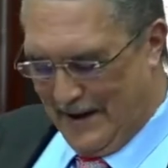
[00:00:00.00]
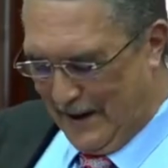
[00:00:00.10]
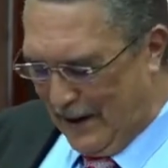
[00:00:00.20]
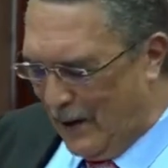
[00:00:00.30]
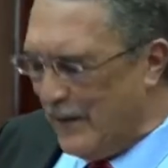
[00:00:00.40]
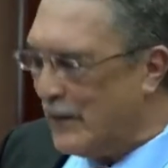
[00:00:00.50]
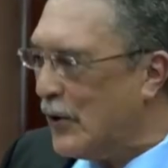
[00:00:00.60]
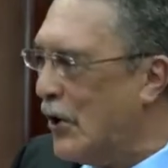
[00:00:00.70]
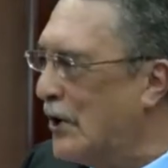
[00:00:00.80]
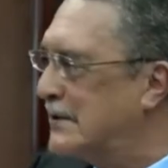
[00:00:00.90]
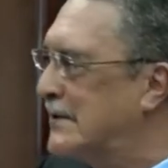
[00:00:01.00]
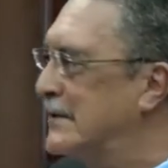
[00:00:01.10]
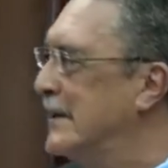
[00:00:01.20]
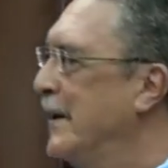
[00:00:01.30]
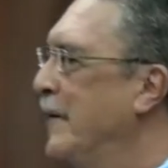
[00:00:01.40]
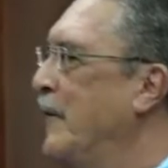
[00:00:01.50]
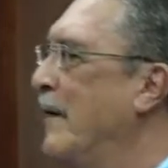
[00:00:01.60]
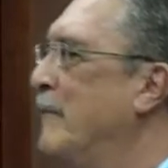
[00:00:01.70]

Oh, of course, we have been